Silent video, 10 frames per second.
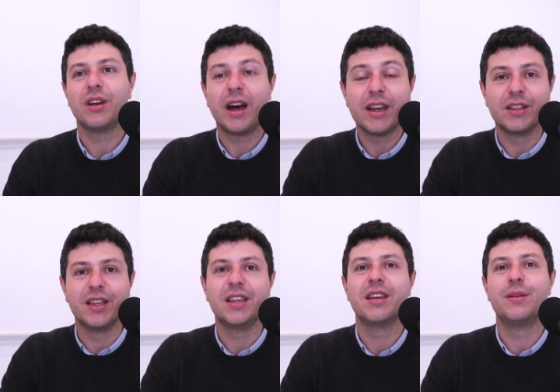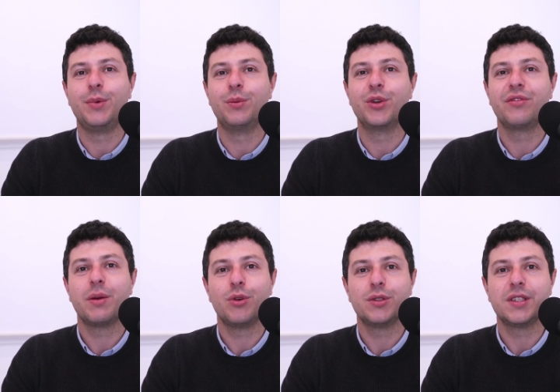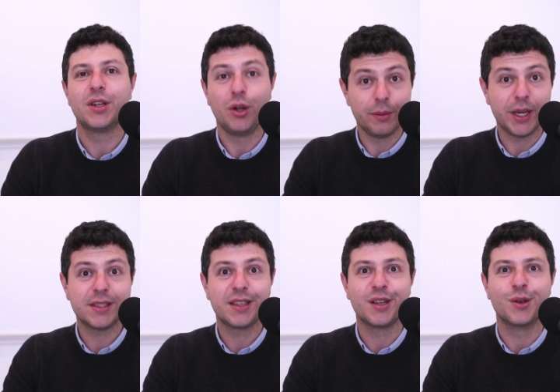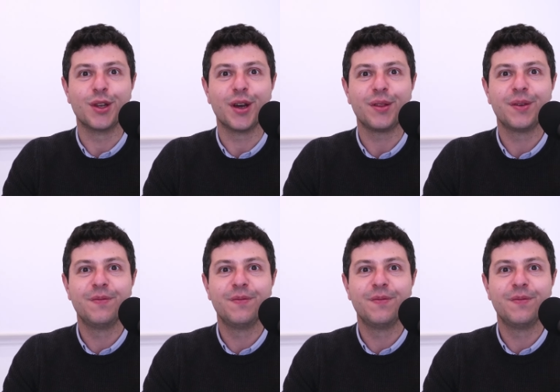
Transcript: ILD and pulmonary fibrosis. All the best and good health.